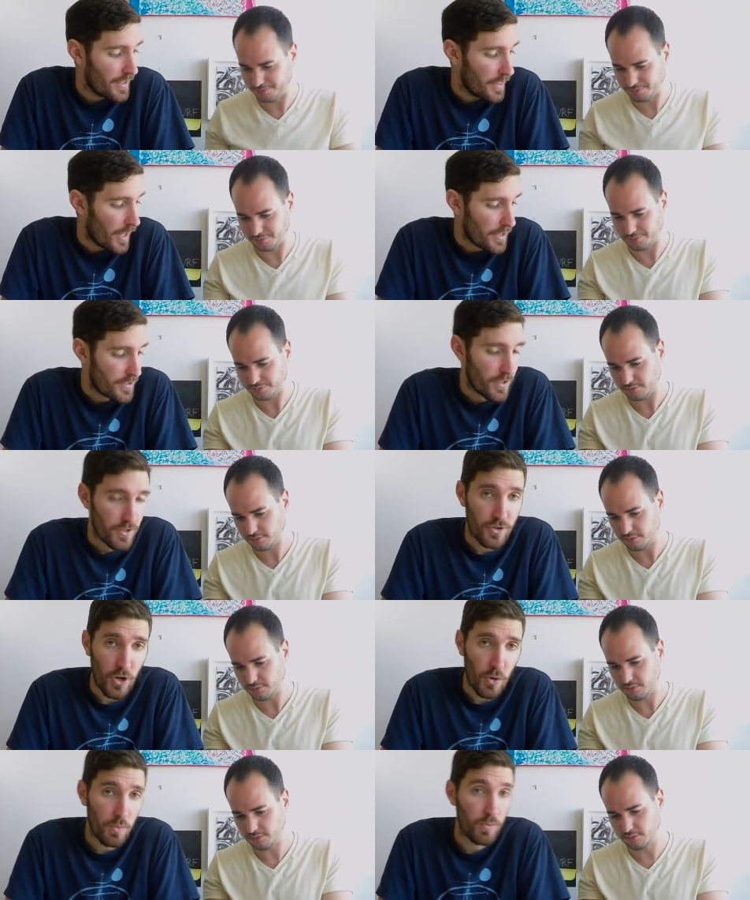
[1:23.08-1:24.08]
Speaker 1: Nice.
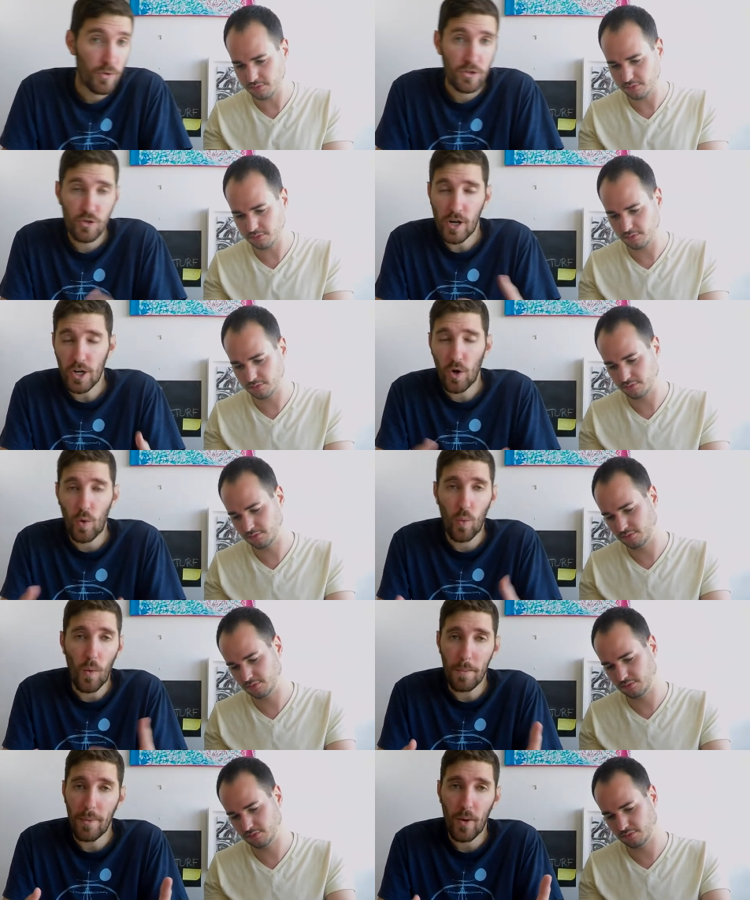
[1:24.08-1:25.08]
So we'll try to go
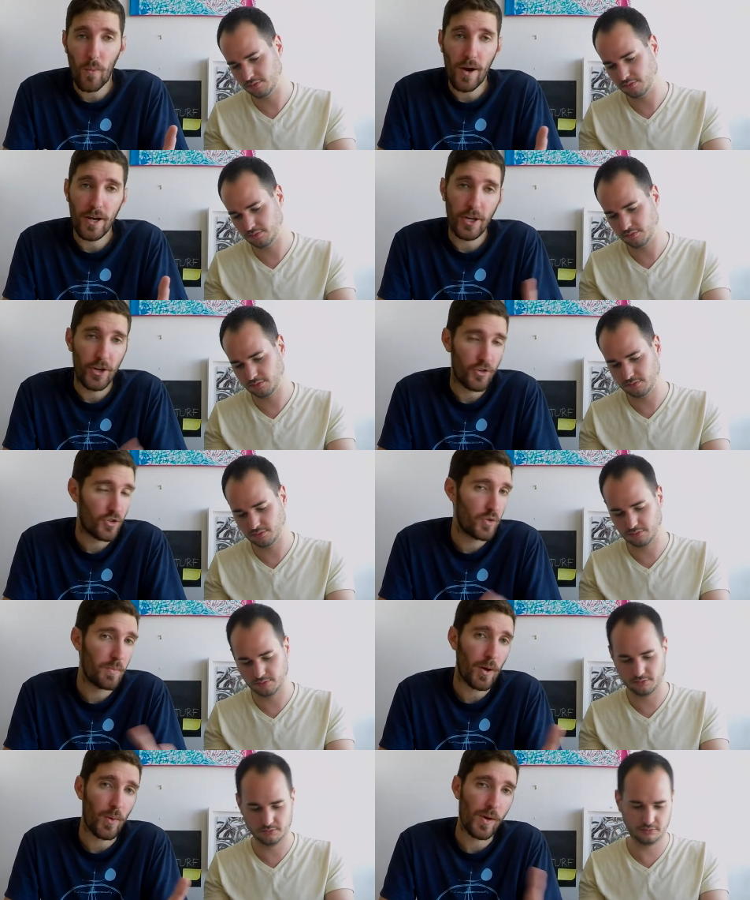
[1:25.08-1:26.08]
one by one here
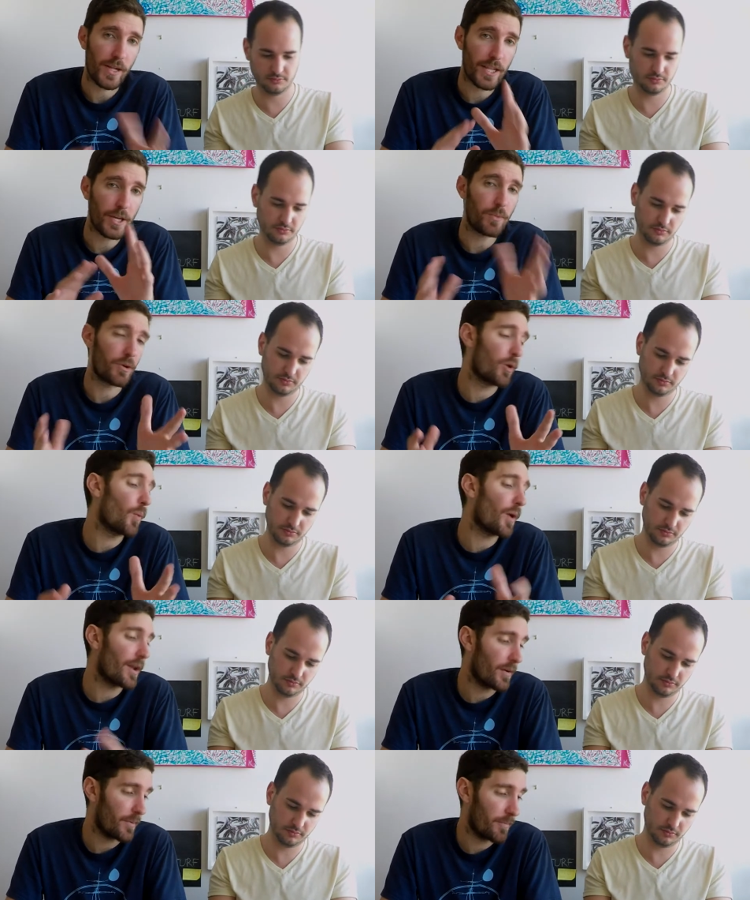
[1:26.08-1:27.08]
super quickly. We don't
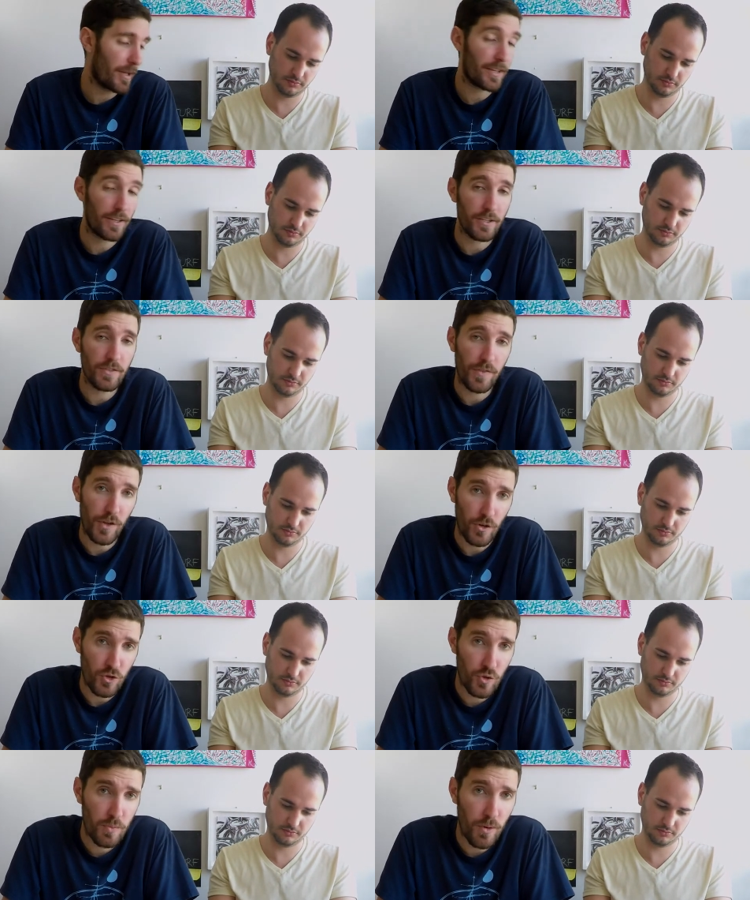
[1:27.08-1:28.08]
want to make this video
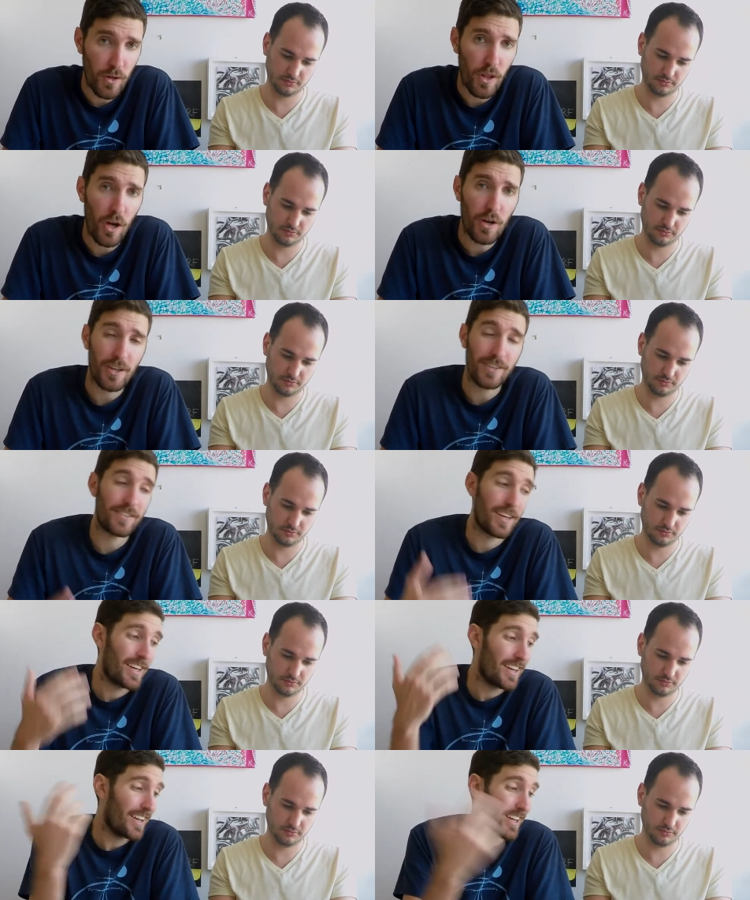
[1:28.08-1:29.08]
super long because
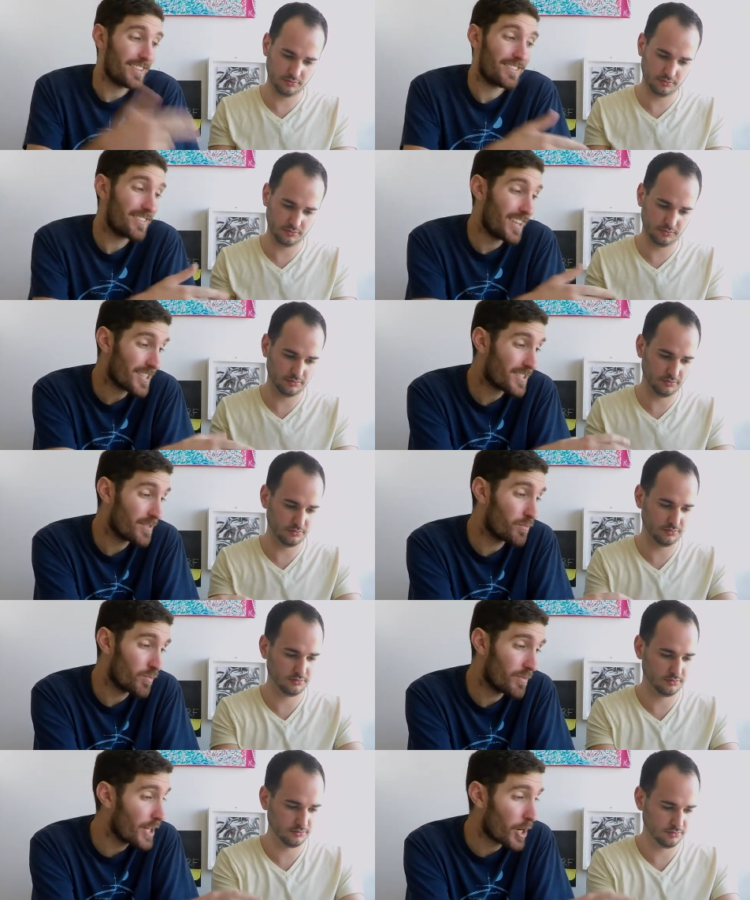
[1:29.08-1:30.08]
it this
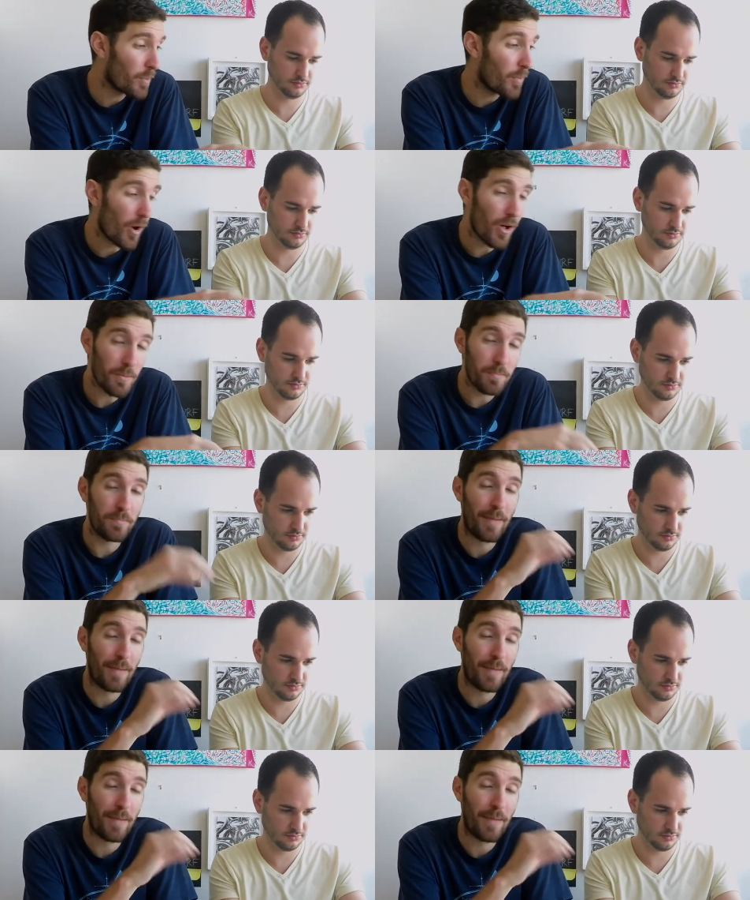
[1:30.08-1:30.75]
little ball